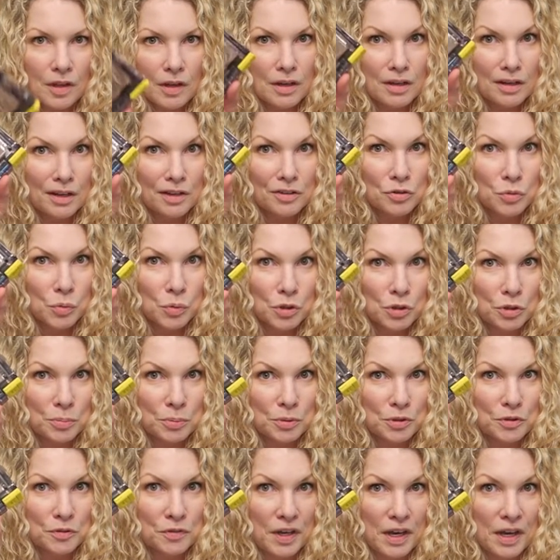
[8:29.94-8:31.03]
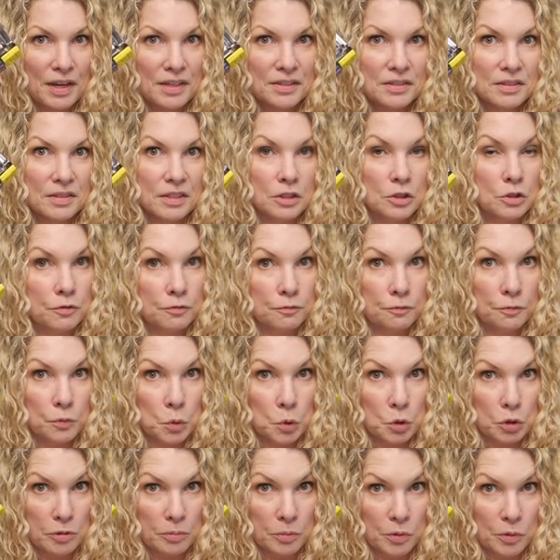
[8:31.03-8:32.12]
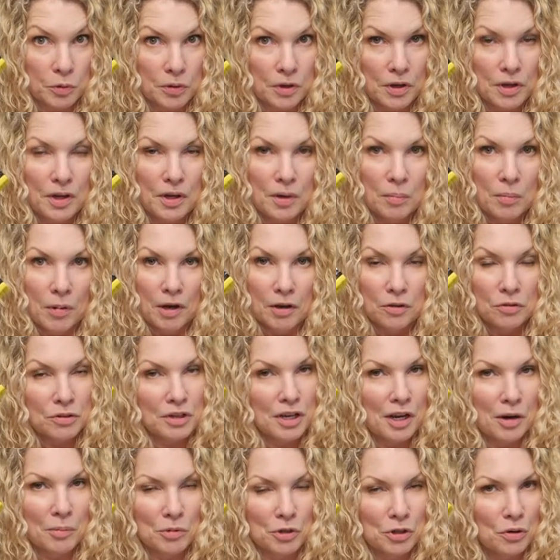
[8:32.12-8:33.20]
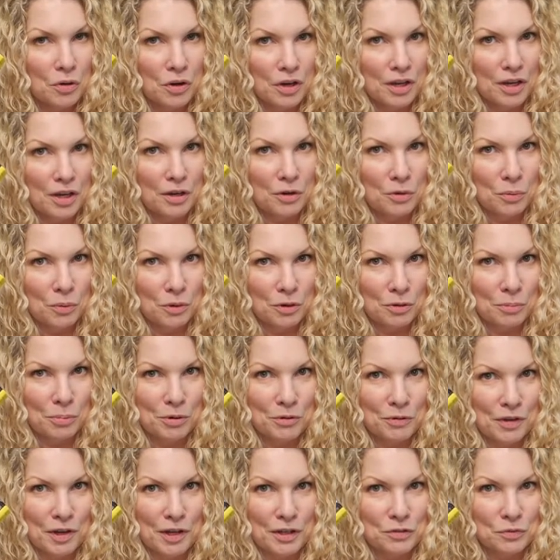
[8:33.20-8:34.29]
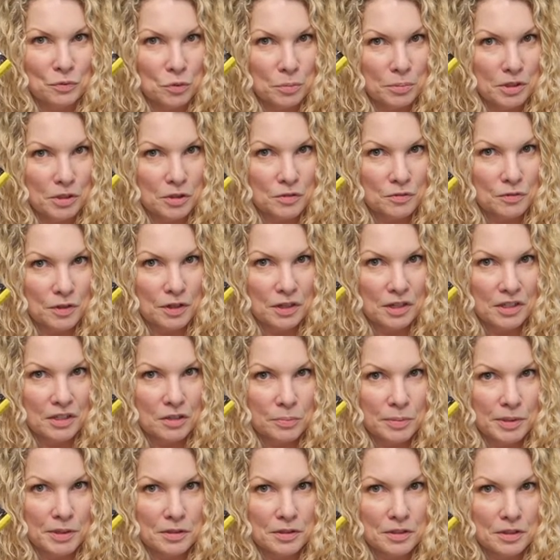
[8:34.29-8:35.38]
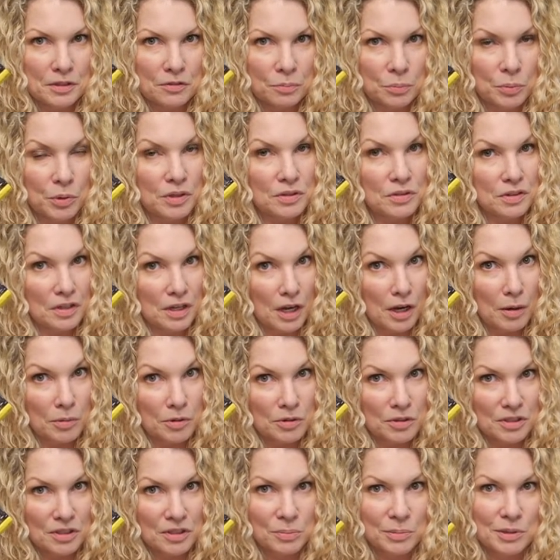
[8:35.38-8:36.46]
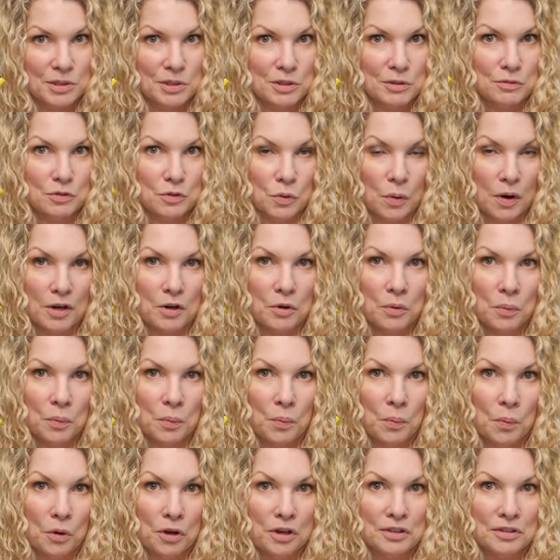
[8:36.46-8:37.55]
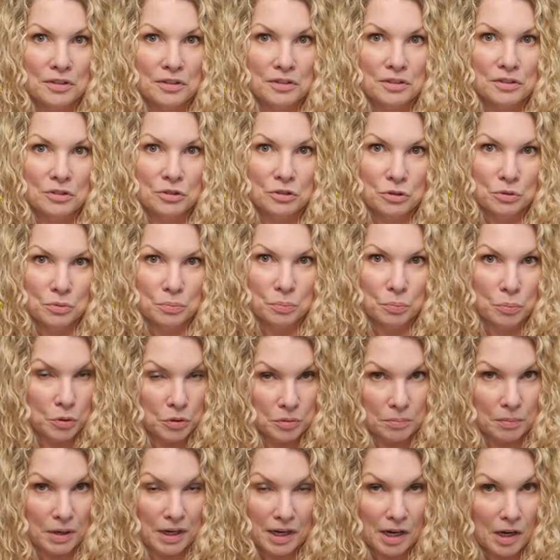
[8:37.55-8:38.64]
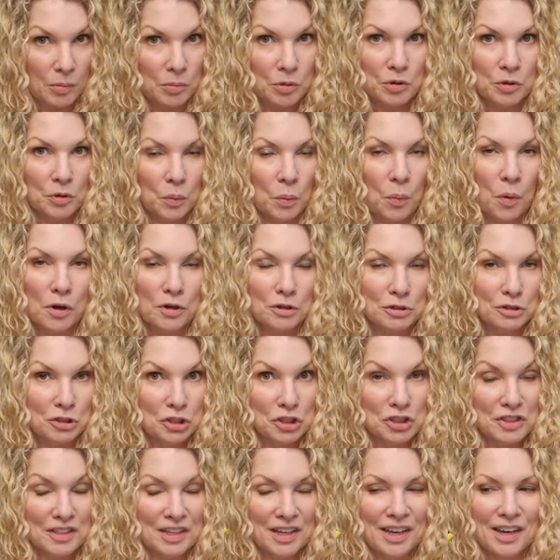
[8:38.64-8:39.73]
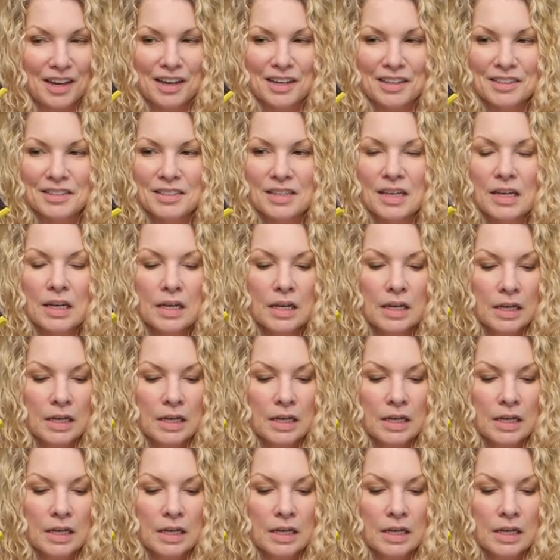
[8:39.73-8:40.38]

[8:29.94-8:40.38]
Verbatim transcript: It has a waterproof case that's affordable. My other camera you can get a waterproof case for, but it's very expensive, plus the camera's expensive, so I don't want to put my camera in the water just in case.